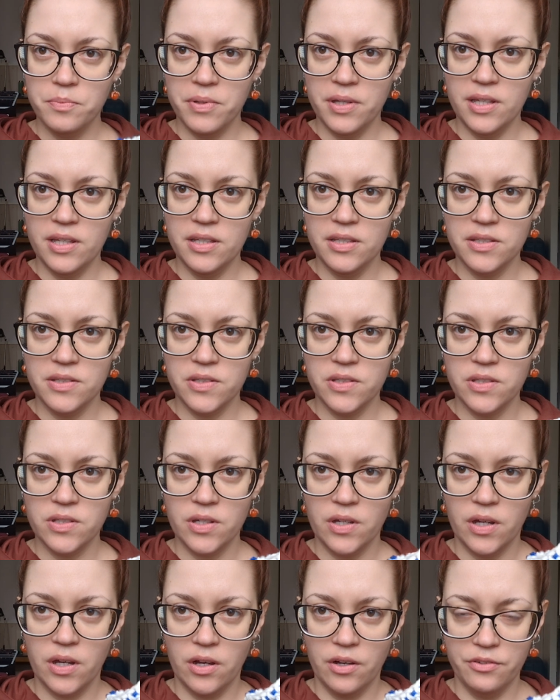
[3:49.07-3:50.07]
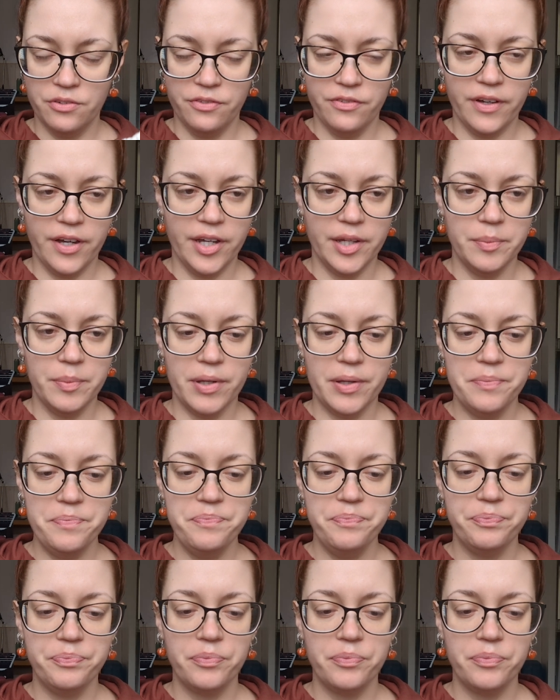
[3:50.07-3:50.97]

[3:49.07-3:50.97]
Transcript: piece of fiber.